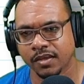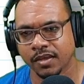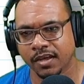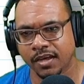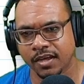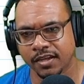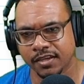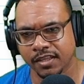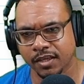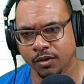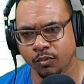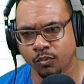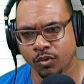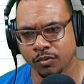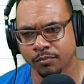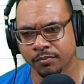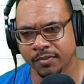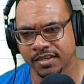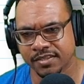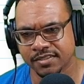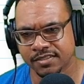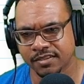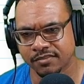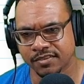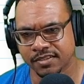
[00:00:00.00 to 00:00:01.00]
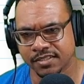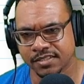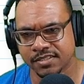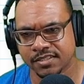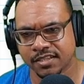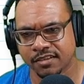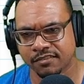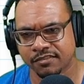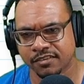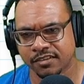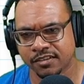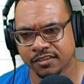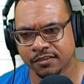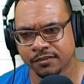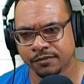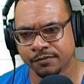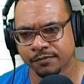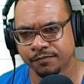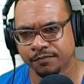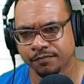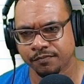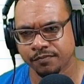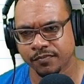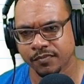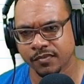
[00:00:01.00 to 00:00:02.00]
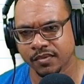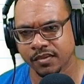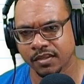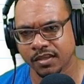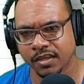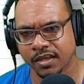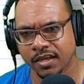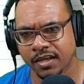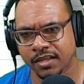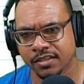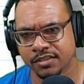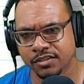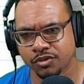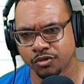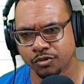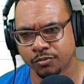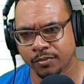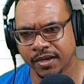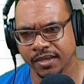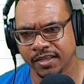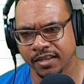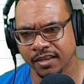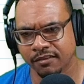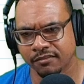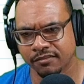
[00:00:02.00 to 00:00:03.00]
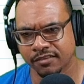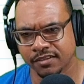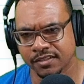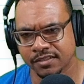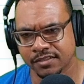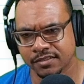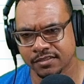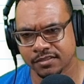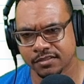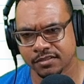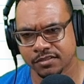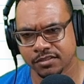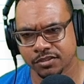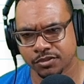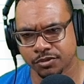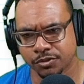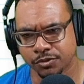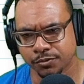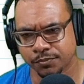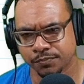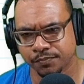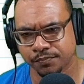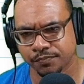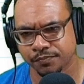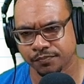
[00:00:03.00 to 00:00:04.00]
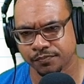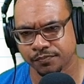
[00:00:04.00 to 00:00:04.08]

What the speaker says: And here 1 by 7 is 7. And 0 by 11 is 0.